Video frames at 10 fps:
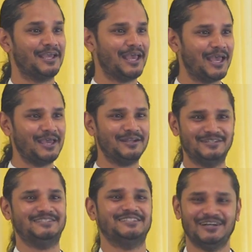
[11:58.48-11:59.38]

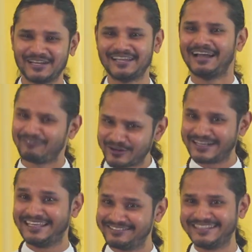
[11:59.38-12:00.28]
Energy. Okay, I've already
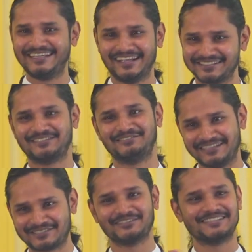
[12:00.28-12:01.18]
given the answer
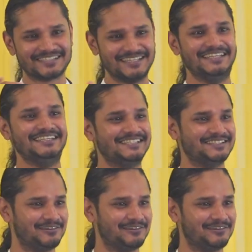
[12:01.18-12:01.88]
away, so this is an easy